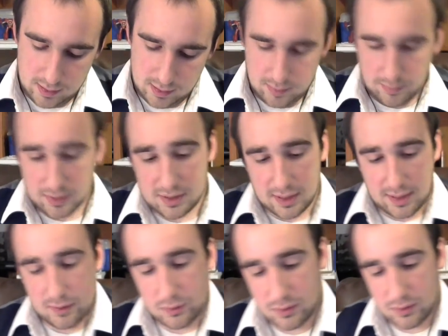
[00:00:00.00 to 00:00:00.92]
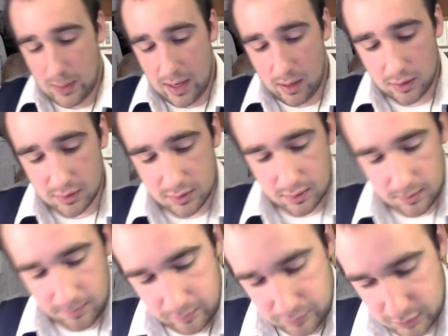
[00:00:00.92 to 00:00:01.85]
But to get into his powers,
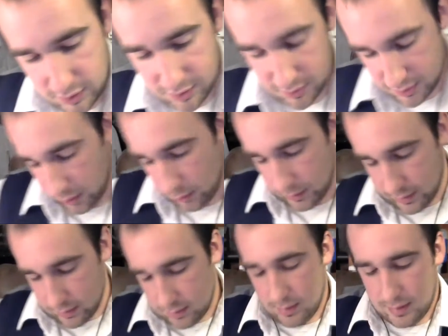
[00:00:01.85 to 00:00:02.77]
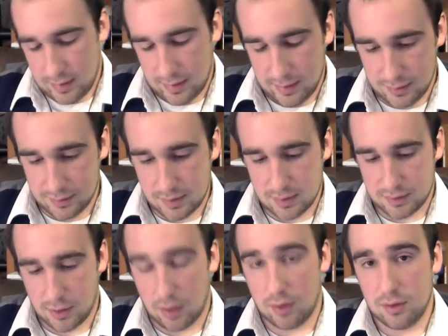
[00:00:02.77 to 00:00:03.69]
To start with, his
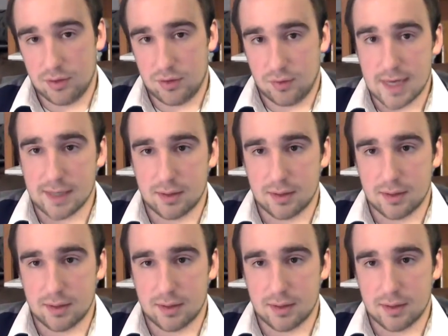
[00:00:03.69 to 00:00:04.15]
star trait.